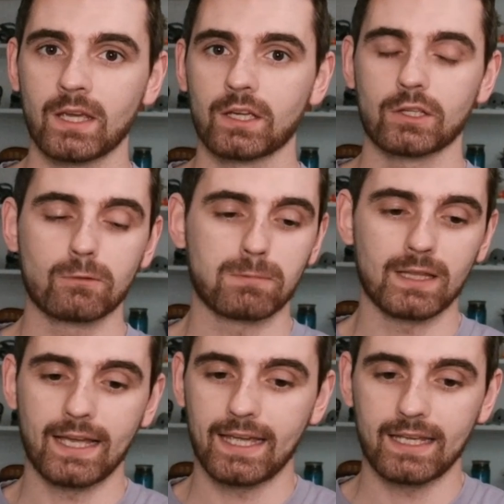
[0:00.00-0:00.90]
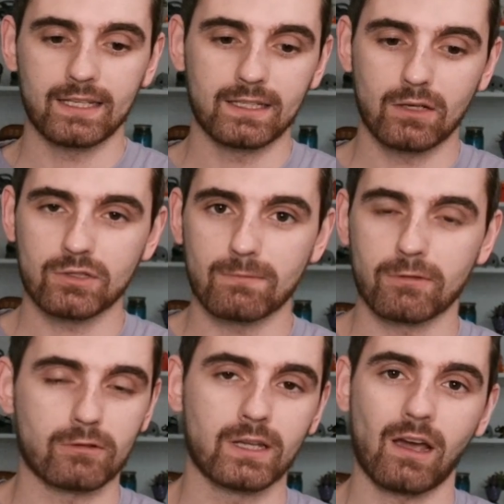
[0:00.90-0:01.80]
You play, some
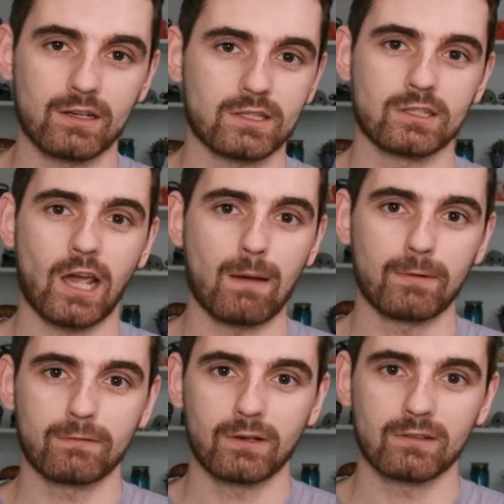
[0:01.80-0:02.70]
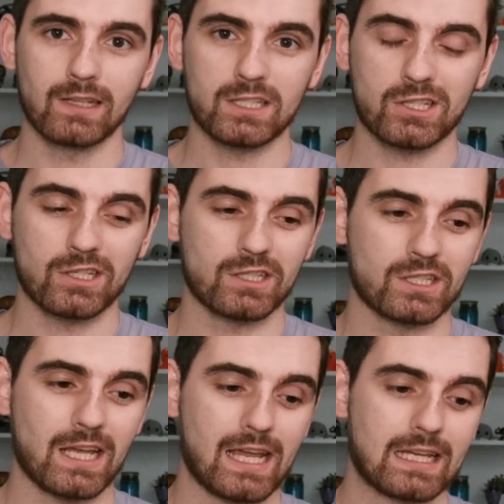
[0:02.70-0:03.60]
3 costs on top of her. Let's just
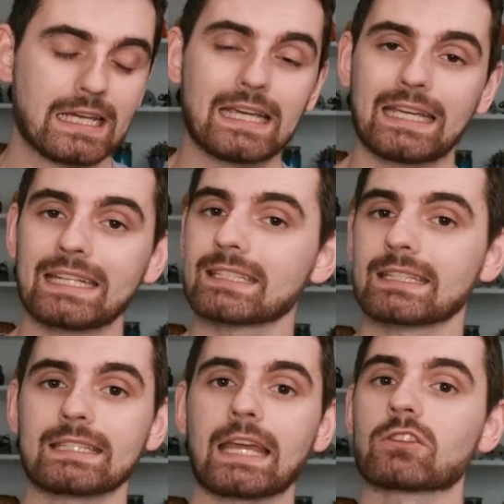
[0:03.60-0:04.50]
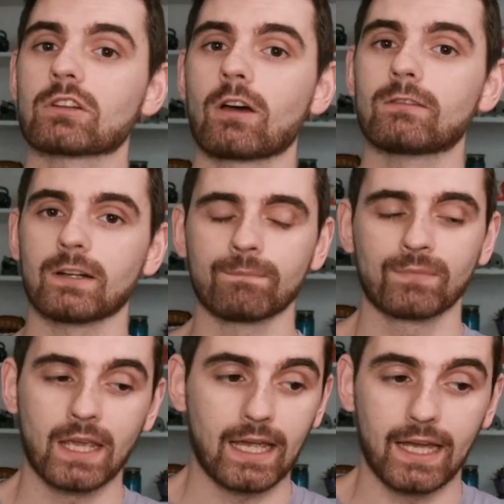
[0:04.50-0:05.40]
say it's Cassandra Nova.
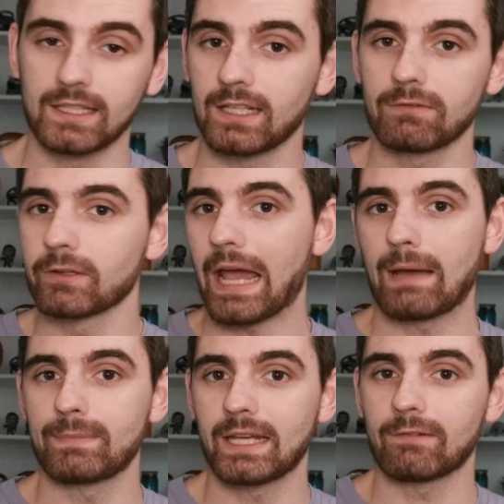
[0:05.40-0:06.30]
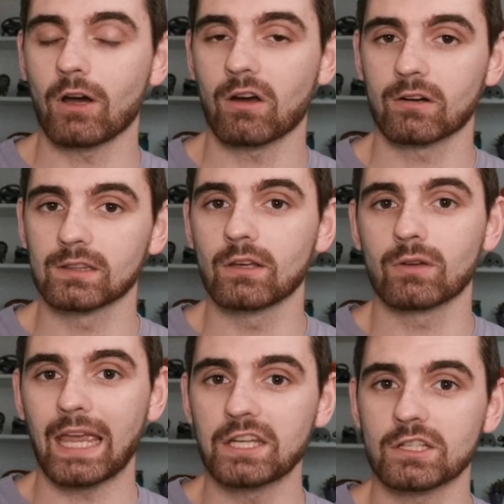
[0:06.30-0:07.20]
And then if you happen to have a hard
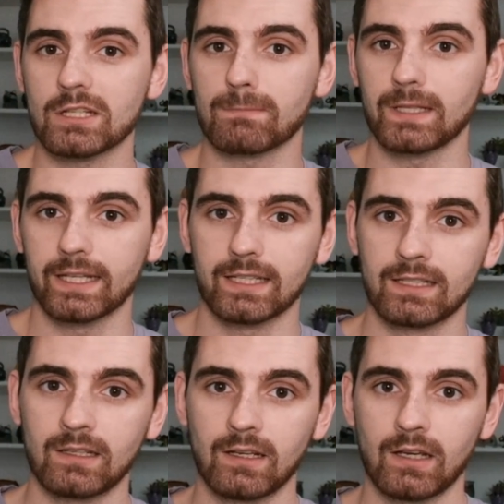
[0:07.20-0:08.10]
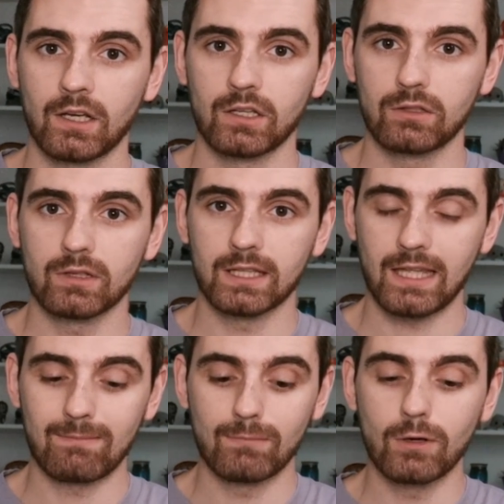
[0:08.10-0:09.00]
location to play in, you can
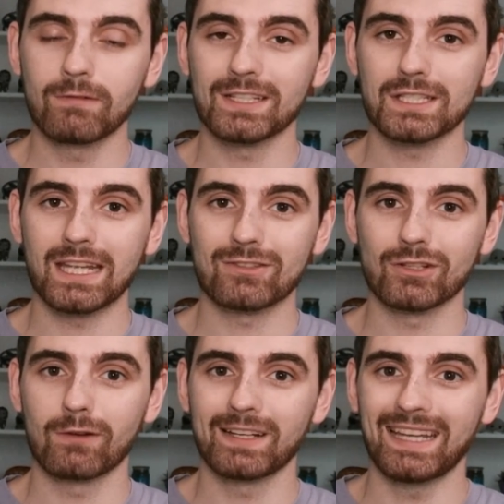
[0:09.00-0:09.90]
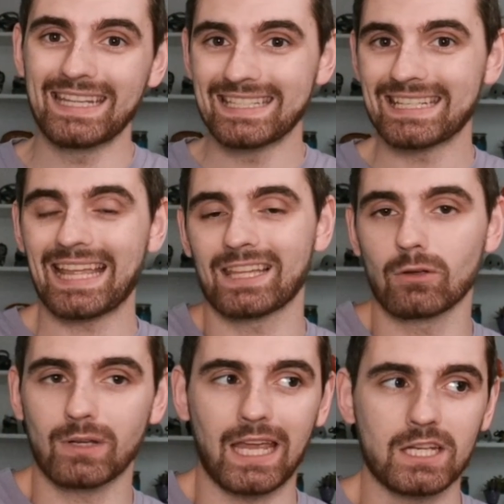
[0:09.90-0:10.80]
then move Cassandra Nova into that
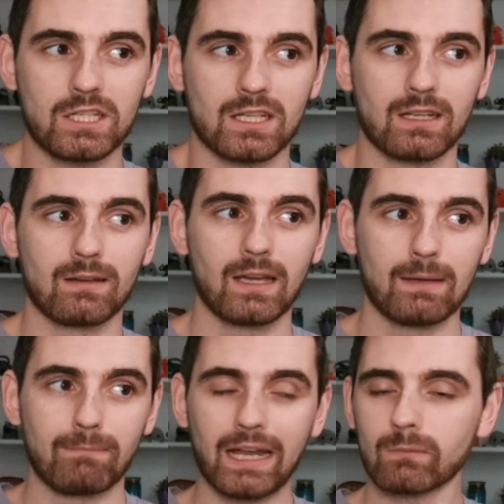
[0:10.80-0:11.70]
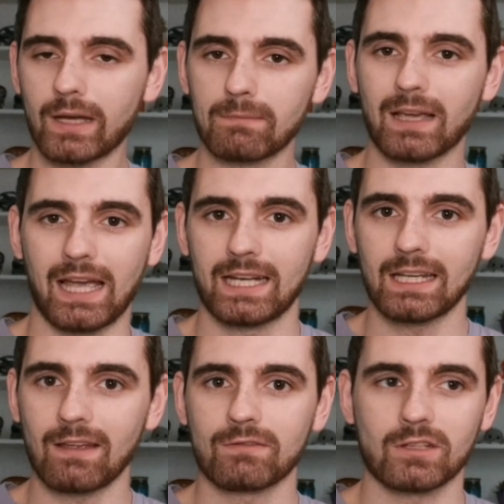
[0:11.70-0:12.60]
location. Madam Web kind of
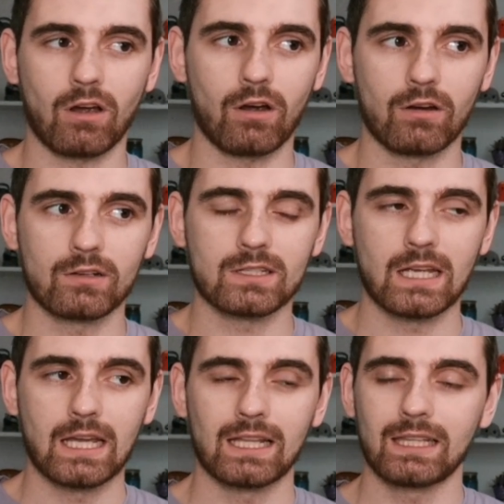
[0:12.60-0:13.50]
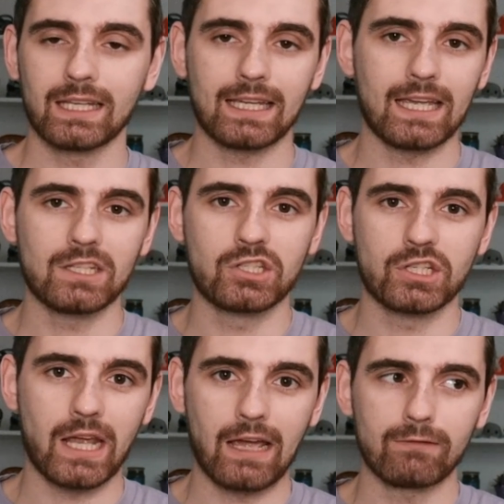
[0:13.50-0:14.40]
gives cards like a
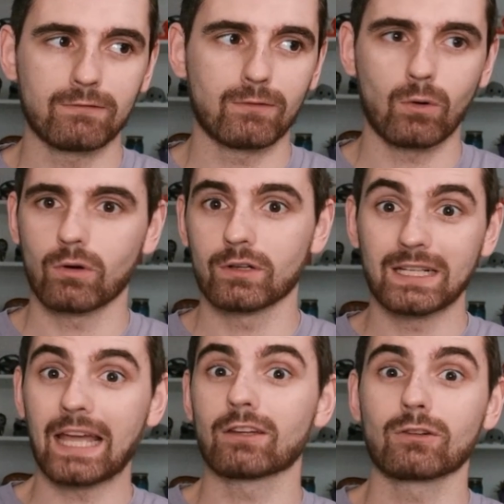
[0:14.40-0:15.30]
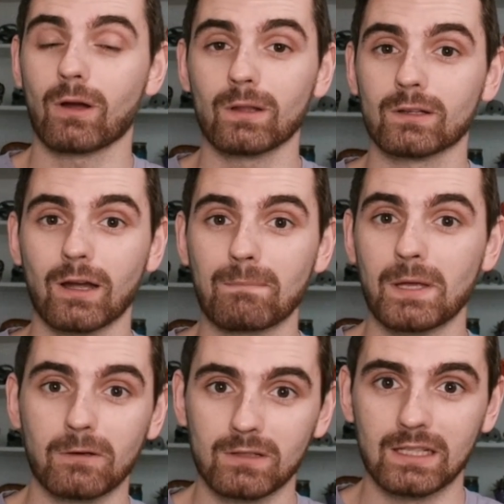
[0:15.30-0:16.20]
Jeff or Nightcrawler
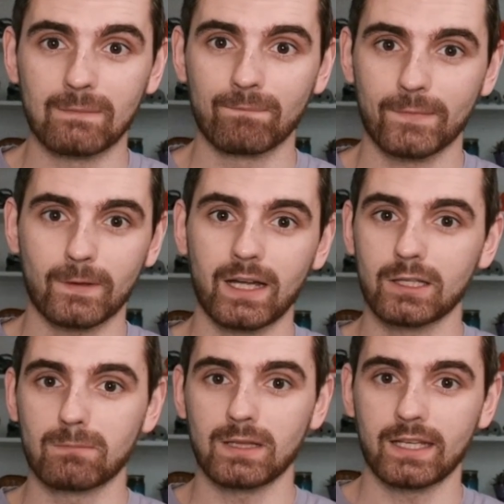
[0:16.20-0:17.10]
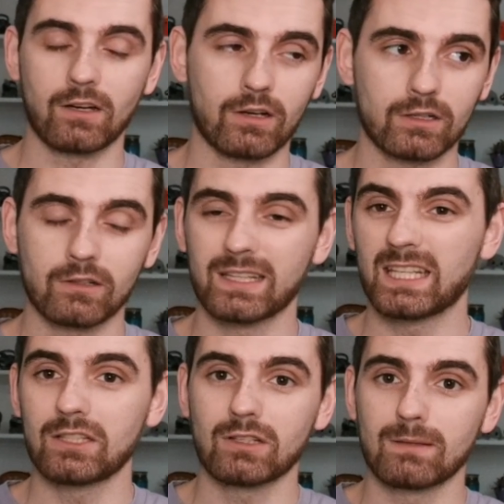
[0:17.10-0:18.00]
ability, right? You play on her and
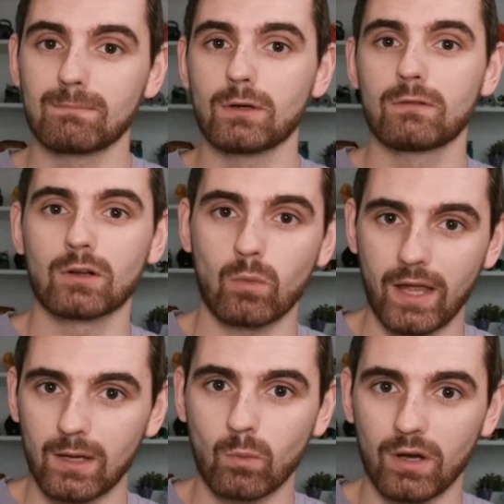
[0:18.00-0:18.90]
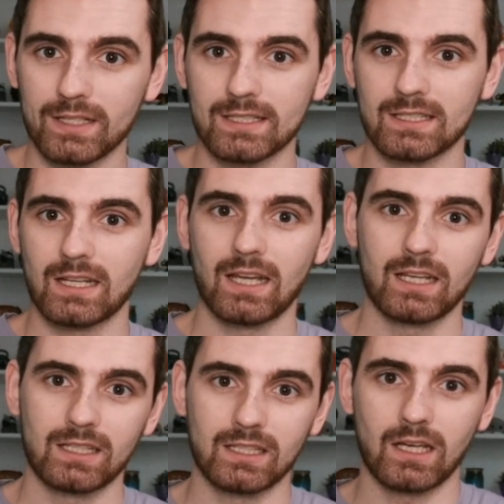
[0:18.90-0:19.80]
then you can move it away once,
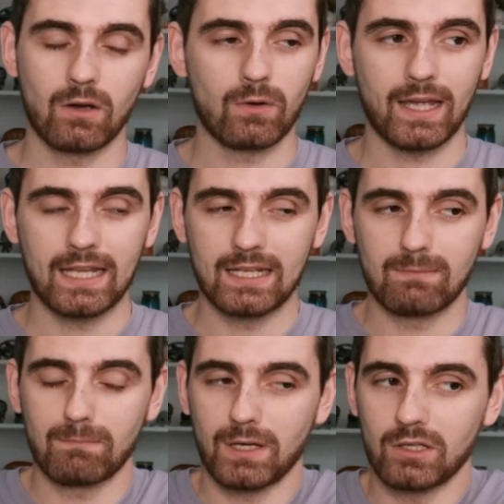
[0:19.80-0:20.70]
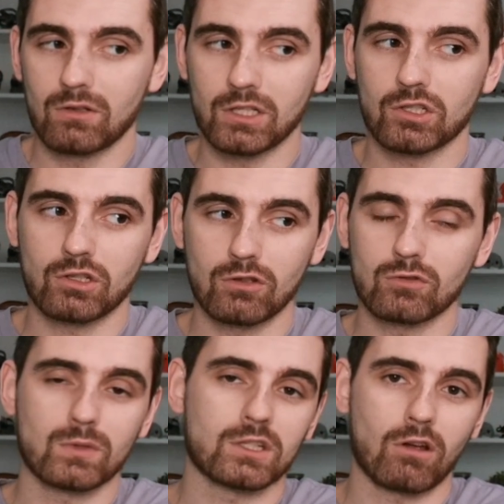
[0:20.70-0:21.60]
but you can choose
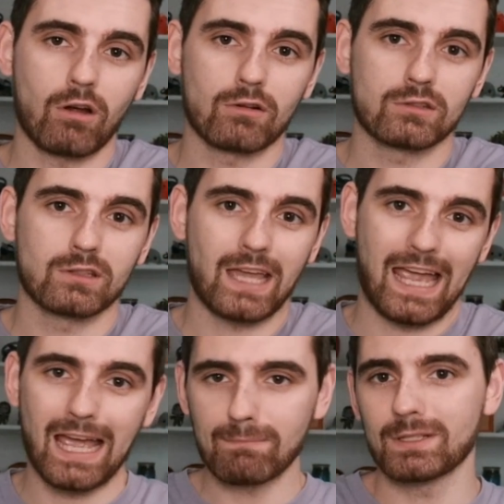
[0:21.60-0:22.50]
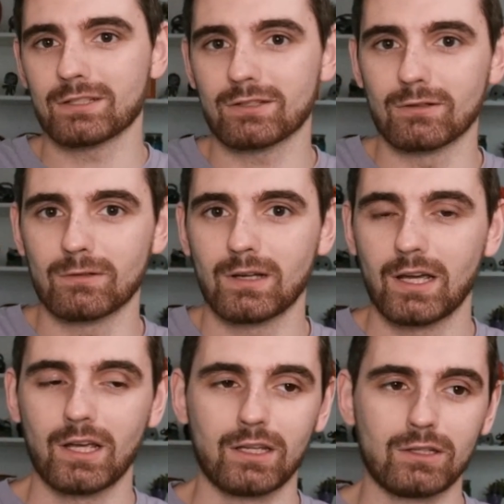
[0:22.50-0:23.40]
which cards that happens to.
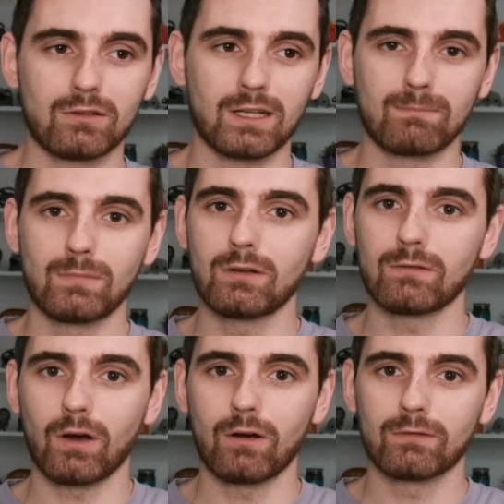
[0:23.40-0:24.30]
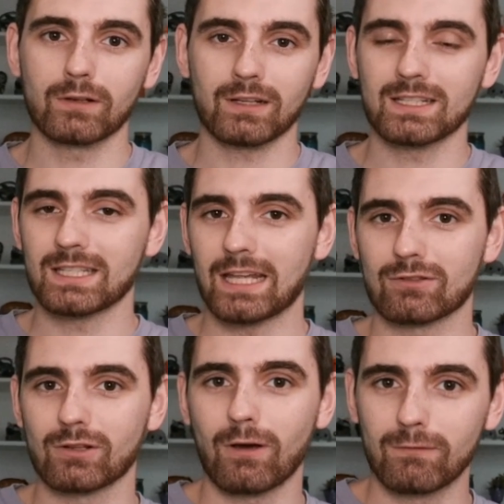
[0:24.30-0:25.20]
You can move over
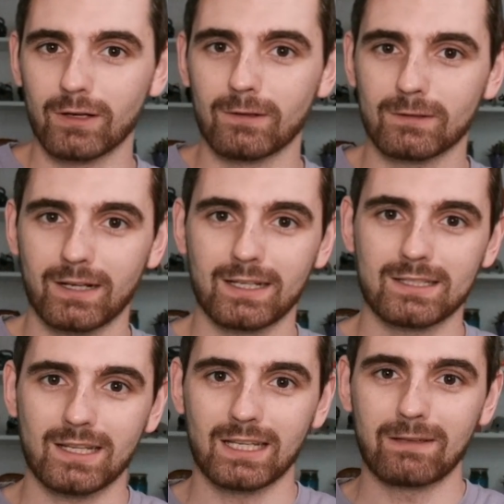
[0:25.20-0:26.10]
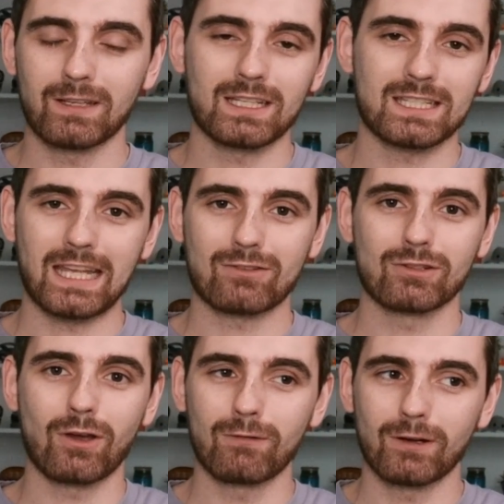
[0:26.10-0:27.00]
Cassandra Nova, right? It's like giving Cassandra
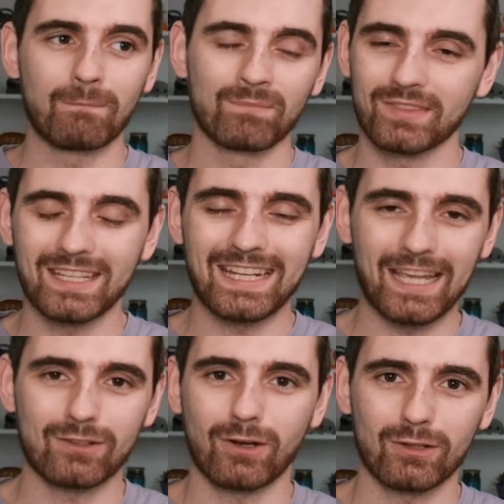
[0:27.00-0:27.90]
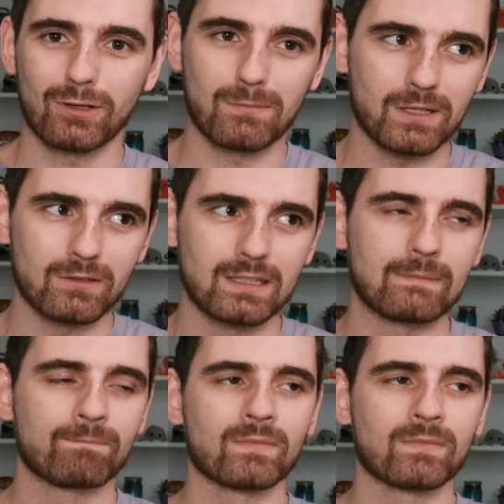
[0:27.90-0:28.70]
Nova the Nightcrawler ability.